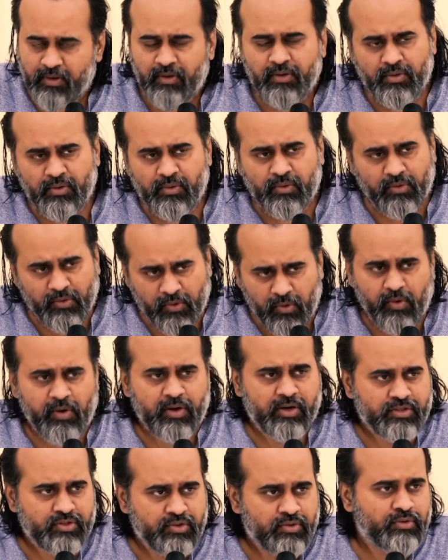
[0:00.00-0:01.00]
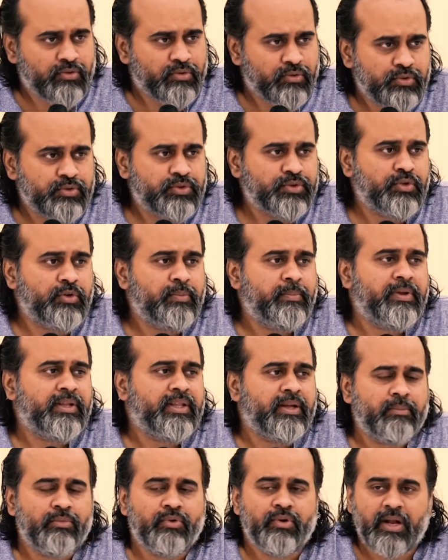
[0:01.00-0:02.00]
You know, Arjun, who should be
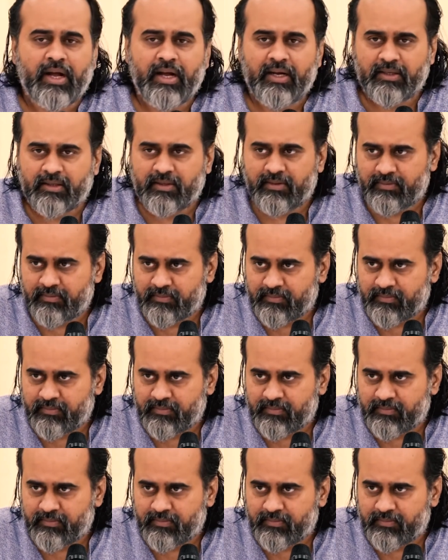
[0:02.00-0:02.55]
the monarch.